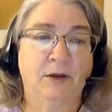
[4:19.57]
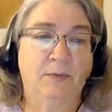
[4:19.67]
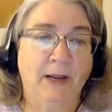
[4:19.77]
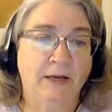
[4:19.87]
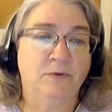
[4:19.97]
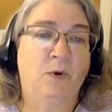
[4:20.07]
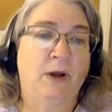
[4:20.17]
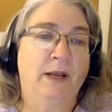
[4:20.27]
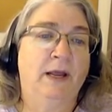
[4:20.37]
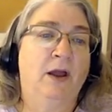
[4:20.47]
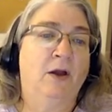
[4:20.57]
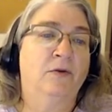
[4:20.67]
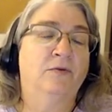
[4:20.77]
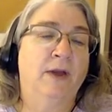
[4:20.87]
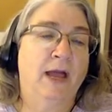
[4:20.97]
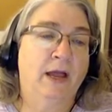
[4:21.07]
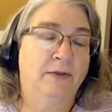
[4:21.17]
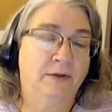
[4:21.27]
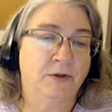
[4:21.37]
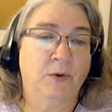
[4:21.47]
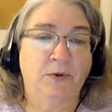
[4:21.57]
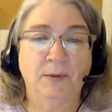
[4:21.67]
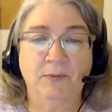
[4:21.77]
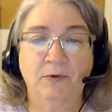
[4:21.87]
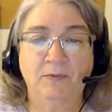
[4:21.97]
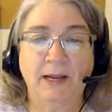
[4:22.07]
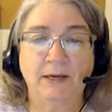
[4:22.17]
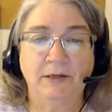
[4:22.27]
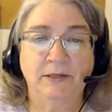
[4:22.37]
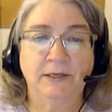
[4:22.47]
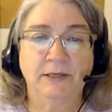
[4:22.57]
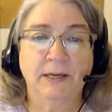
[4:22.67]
page 1 of the total number of pages.